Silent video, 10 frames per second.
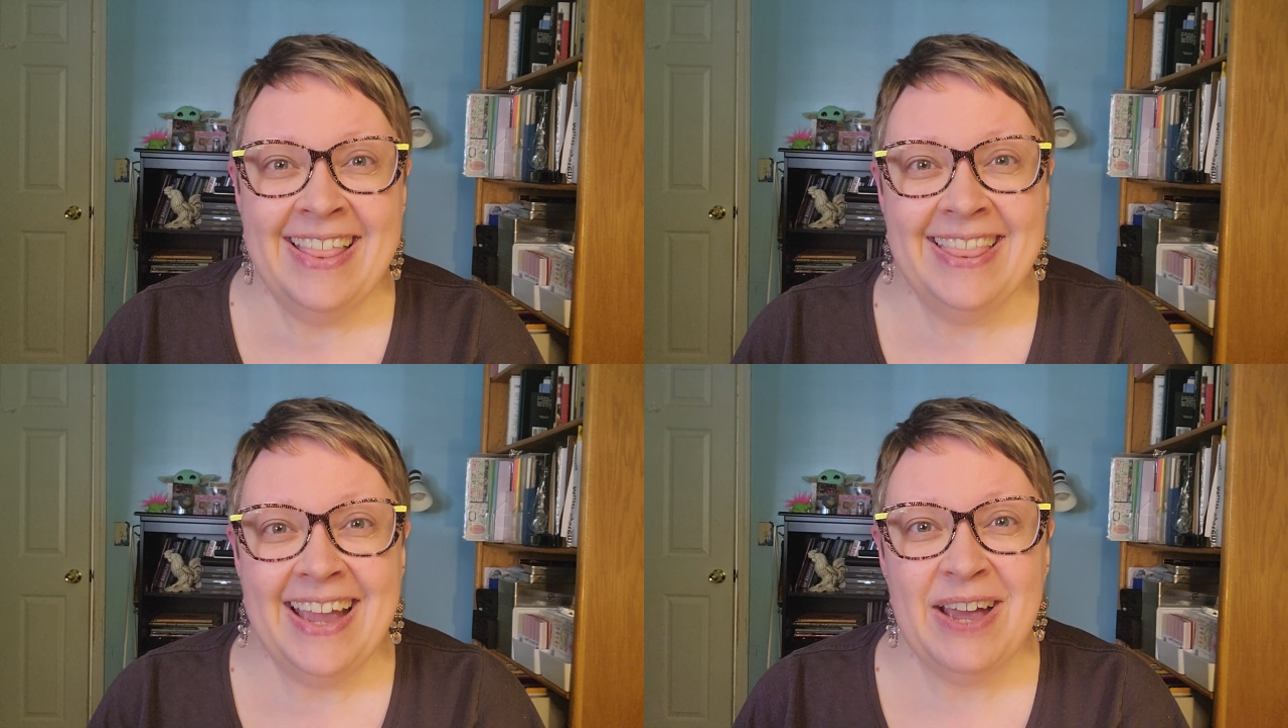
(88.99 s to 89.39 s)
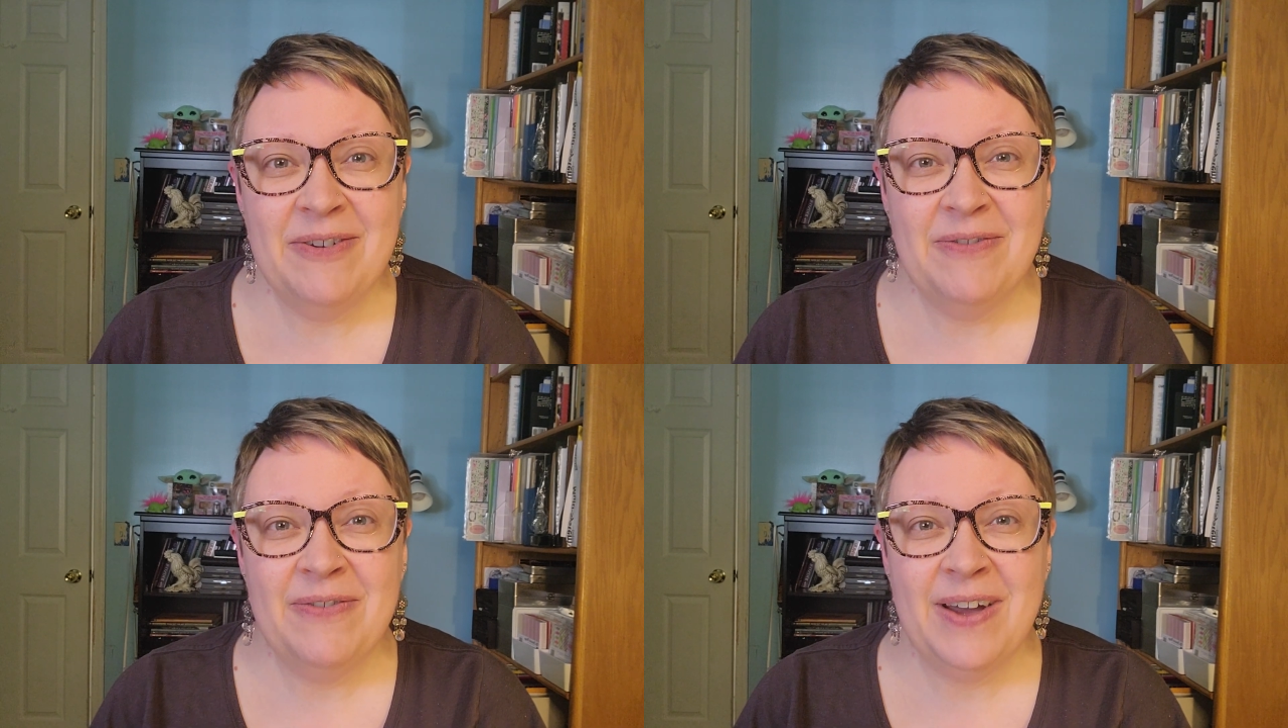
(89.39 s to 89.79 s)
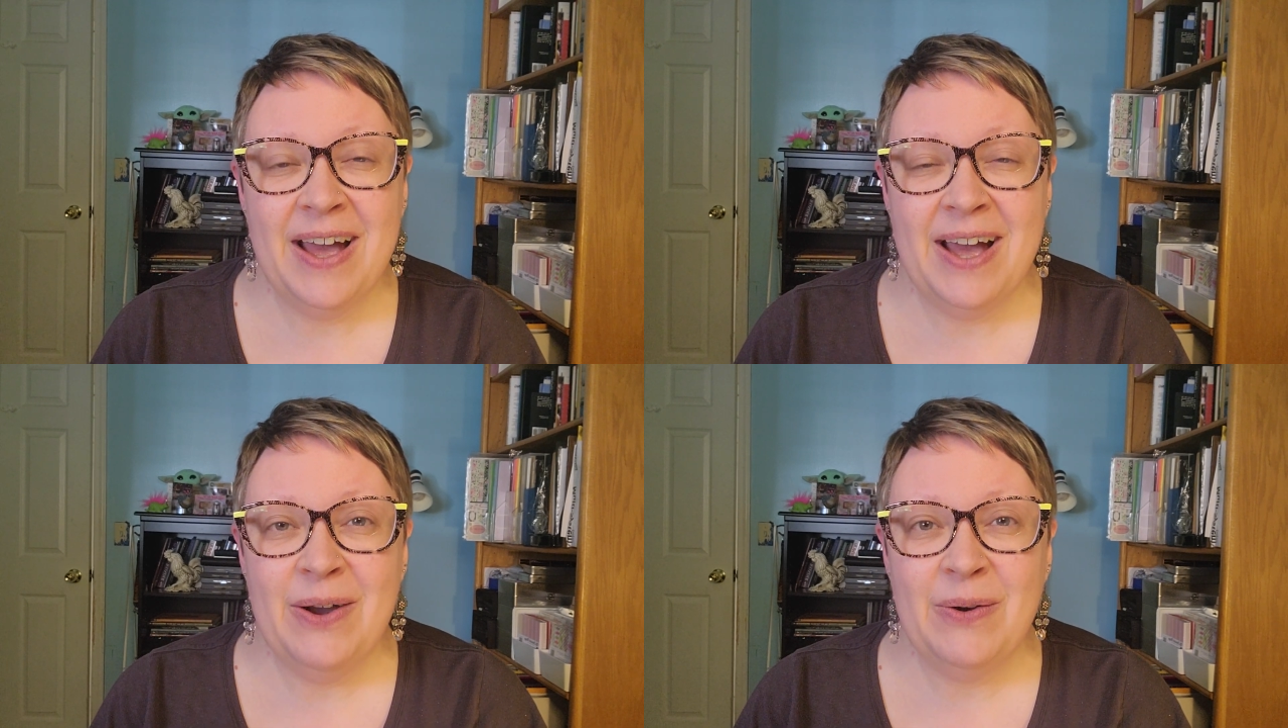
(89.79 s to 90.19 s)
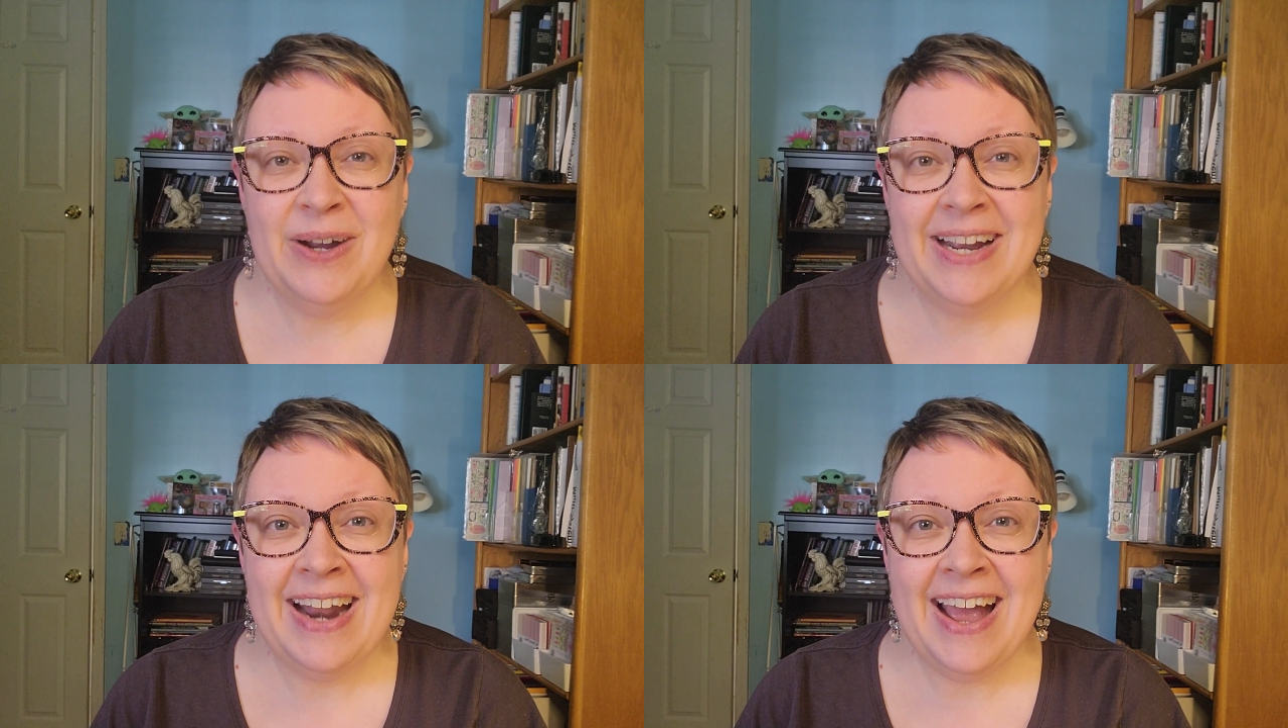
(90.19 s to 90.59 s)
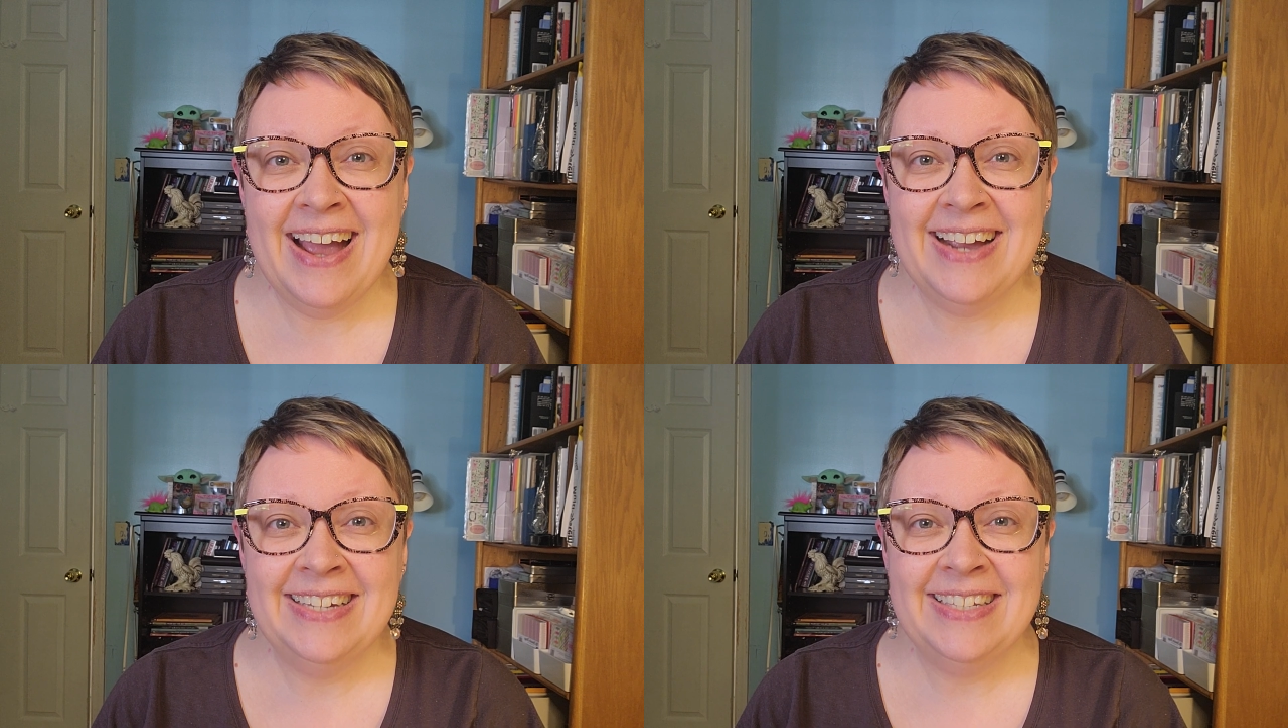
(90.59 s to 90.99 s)
They have
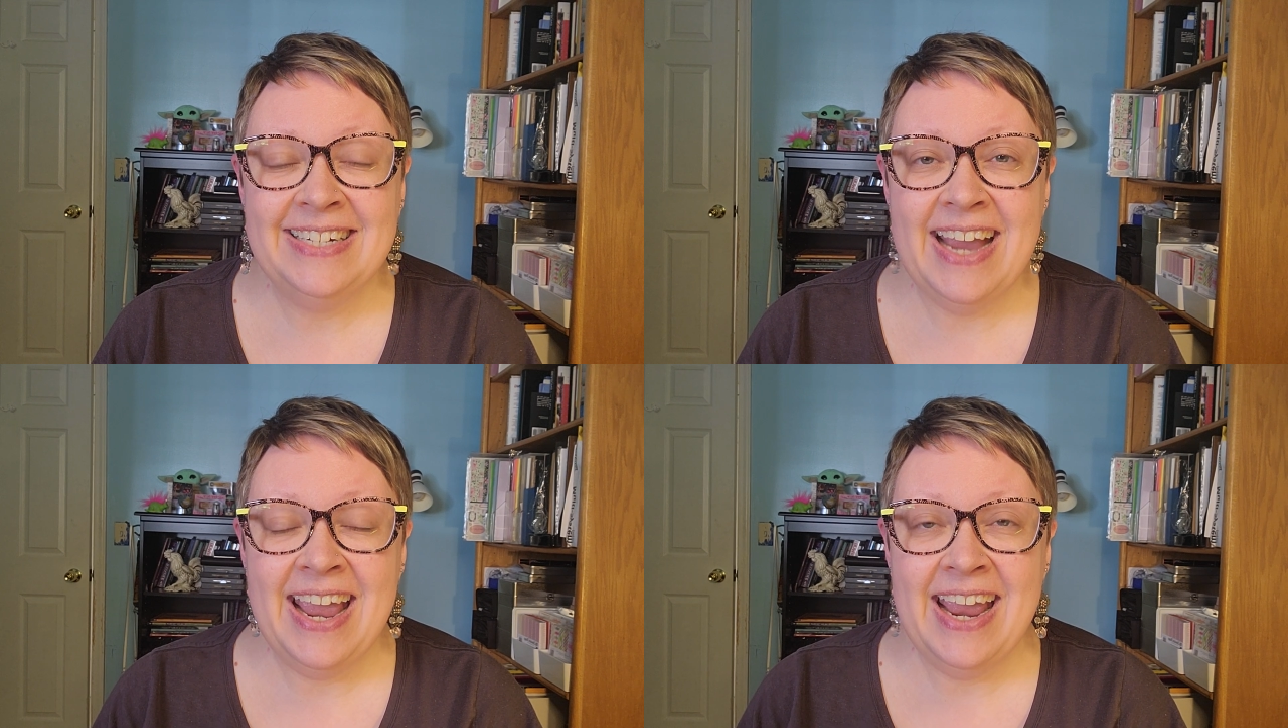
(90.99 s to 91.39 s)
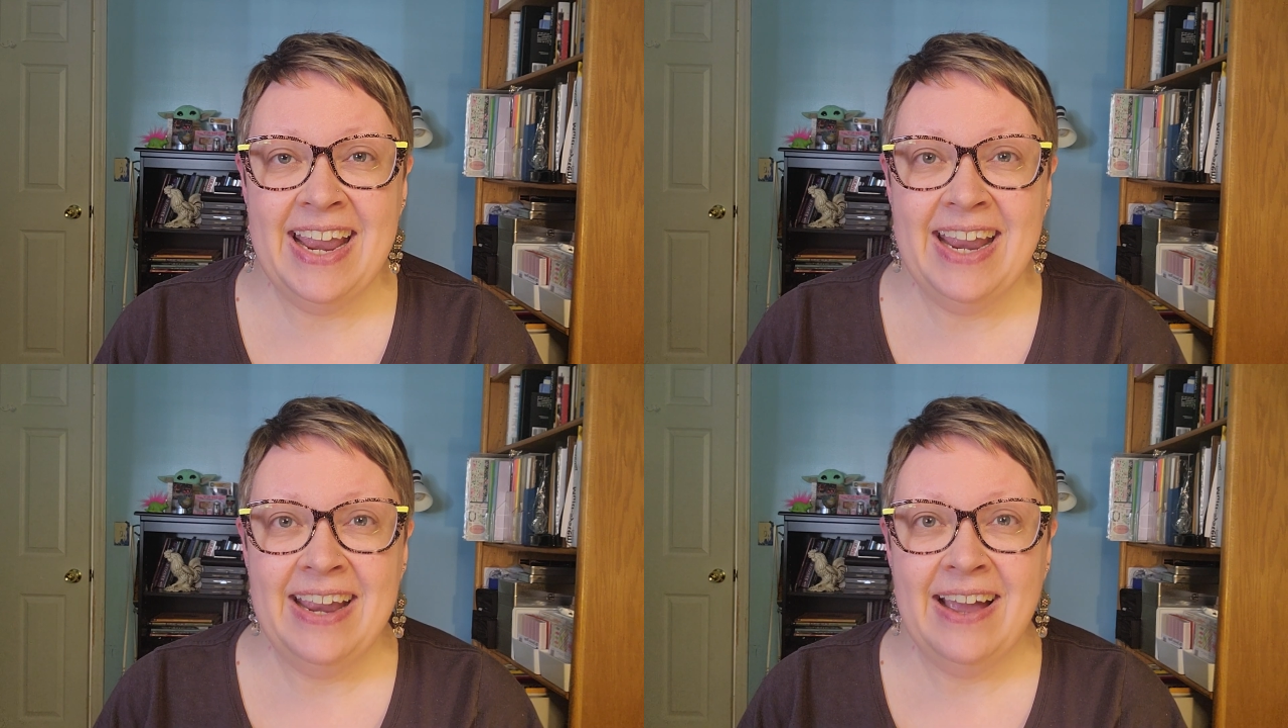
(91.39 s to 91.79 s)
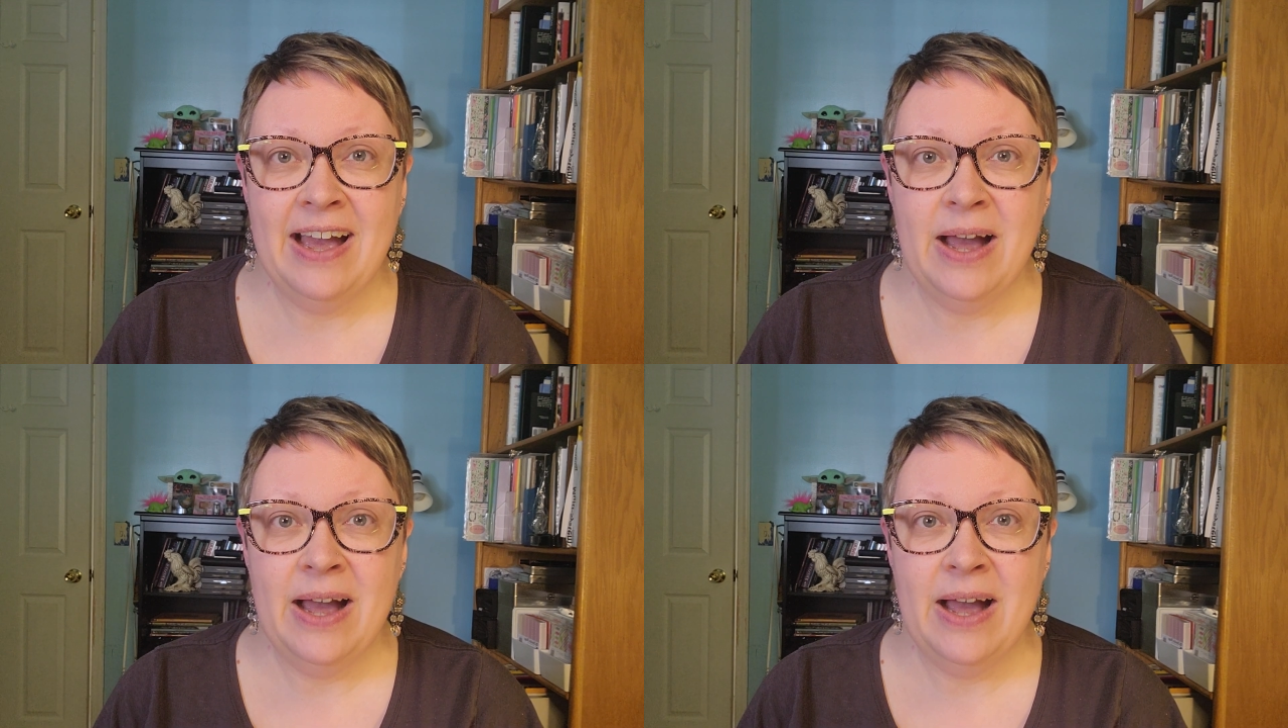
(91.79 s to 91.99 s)
organized a